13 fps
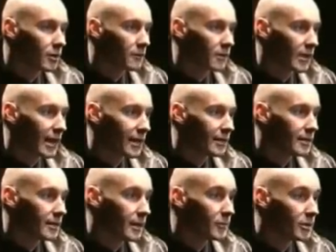of
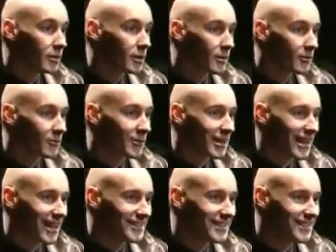reality. I'm talking about
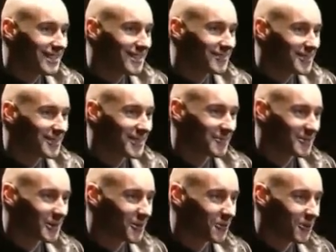reality, I'm talking
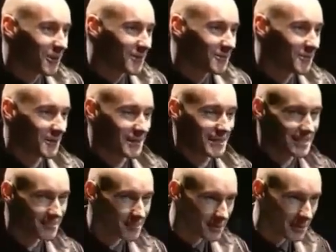about quantum
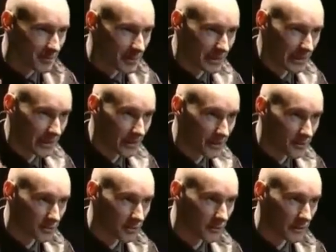physics, I'm talking about taking
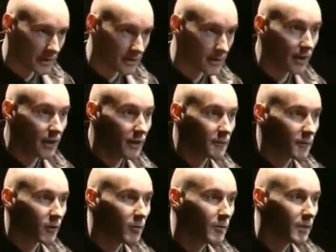control of things
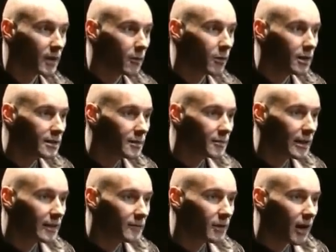from the quantum
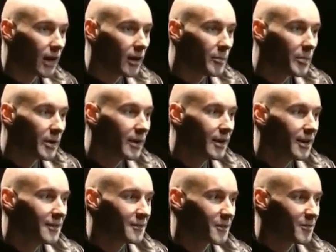level up,
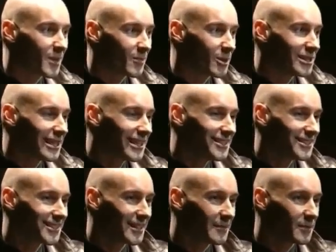from the
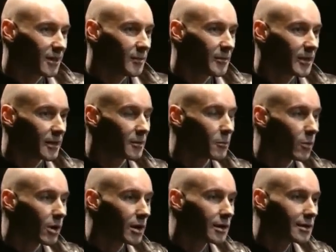molecular level up, and it
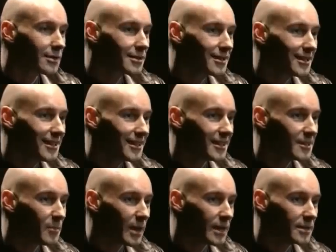works.
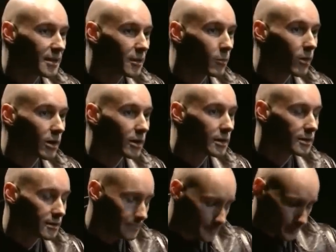This magic
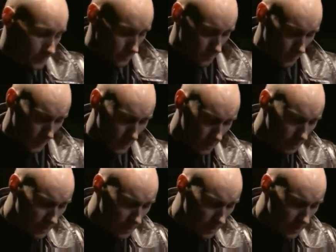works. So I'll